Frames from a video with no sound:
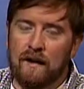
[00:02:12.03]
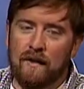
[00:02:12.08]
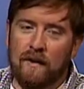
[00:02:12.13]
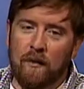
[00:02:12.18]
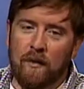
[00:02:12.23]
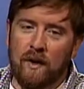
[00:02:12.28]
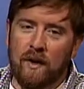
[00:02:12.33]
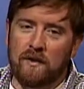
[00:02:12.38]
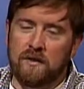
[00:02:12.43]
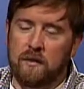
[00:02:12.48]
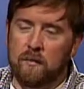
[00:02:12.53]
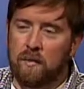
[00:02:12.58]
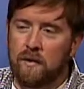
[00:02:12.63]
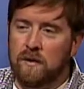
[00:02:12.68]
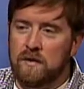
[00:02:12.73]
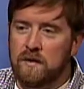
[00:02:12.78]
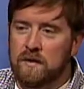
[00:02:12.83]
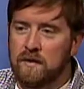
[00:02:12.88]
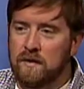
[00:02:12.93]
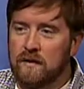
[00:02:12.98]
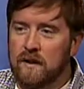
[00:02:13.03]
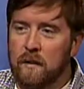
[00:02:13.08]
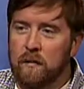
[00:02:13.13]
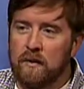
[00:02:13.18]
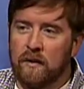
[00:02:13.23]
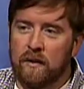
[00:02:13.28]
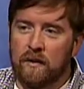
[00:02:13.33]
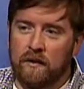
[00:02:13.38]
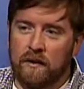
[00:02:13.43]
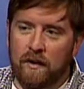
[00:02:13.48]
They were actually purchased a couple
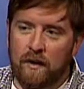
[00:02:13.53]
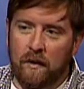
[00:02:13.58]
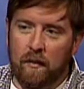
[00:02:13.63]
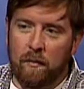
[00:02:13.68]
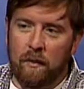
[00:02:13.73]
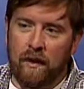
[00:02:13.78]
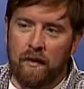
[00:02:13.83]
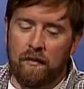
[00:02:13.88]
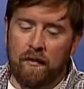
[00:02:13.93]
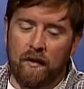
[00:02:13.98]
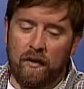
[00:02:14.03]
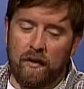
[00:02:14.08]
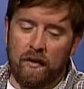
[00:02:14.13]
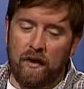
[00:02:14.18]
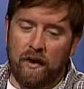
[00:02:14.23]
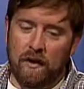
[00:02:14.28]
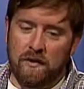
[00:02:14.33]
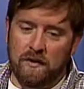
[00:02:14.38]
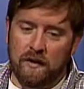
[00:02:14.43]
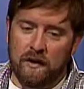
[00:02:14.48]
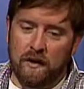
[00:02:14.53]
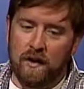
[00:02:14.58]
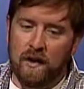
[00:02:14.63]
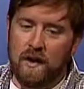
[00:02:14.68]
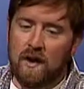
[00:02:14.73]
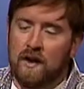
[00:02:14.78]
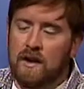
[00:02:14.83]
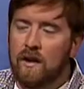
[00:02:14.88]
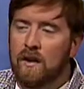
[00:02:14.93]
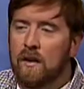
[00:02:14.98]
years ago by one of the larger
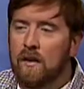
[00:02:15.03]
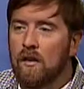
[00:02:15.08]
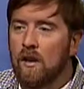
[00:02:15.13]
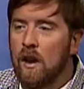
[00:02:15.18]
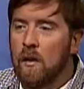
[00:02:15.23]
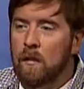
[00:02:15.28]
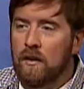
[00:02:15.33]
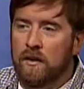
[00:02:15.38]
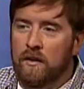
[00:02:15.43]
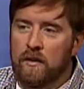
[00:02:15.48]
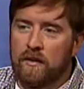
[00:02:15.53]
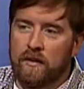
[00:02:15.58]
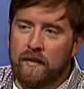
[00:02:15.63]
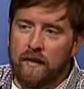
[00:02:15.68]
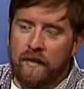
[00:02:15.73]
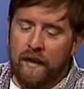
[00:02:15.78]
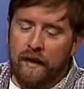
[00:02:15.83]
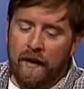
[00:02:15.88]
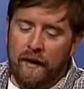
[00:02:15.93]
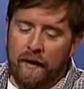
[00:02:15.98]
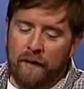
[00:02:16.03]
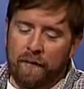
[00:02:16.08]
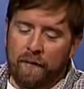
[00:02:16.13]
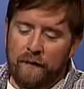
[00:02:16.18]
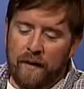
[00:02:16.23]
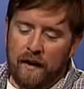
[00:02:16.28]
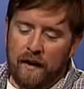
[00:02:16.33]
conglomerates. So